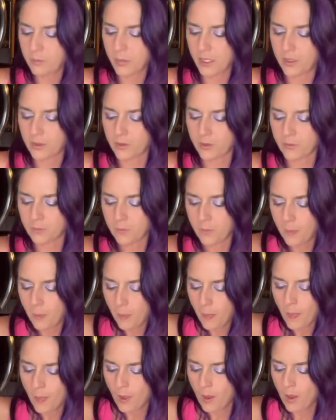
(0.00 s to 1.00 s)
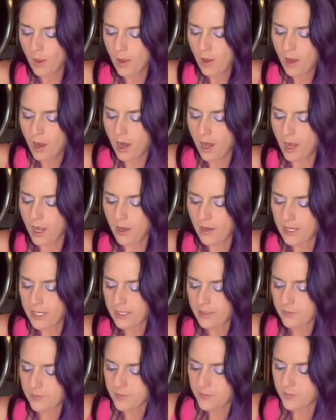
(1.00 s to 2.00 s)
better. Alright,
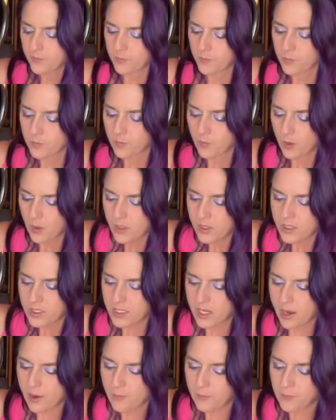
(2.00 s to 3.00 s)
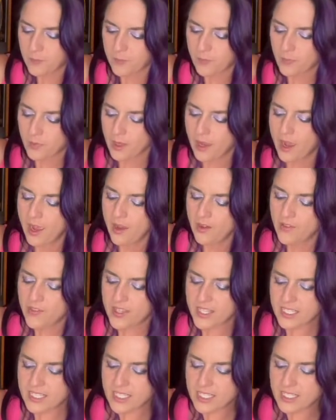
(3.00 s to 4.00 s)
so
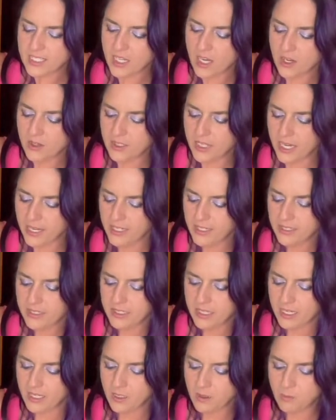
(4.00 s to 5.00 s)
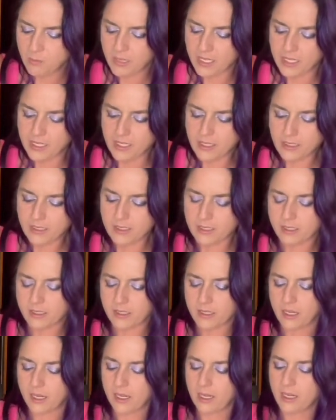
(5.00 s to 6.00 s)
this is all nice and mixed,
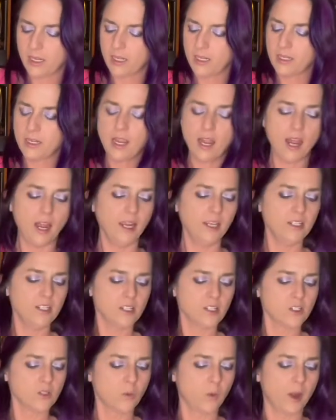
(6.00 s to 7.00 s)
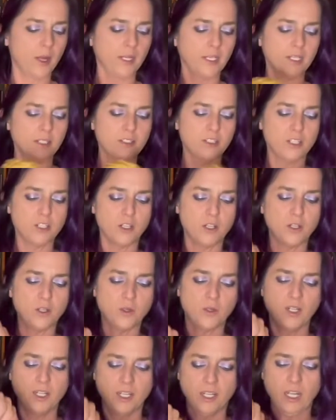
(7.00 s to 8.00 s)
and I just wanted to
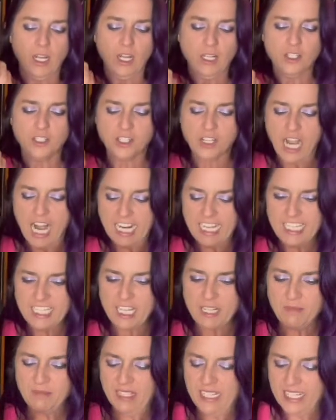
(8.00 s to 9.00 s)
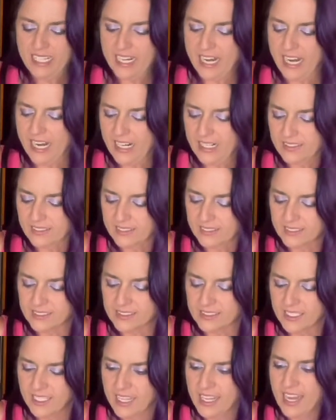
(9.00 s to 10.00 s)
try something
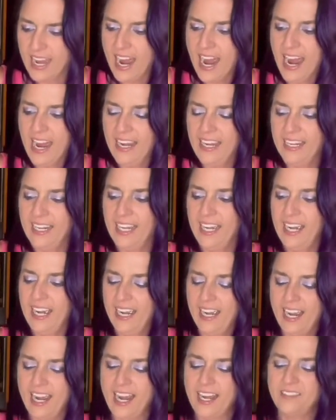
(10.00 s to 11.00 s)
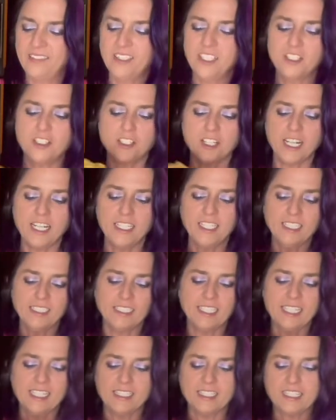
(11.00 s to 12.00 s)
out. I haven't tried it
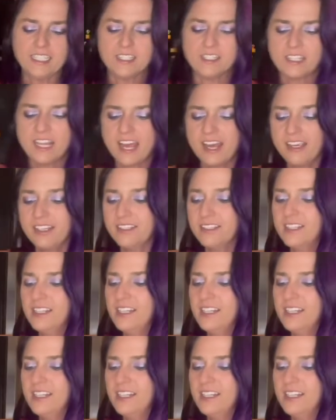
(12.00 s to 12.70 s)
like this yet,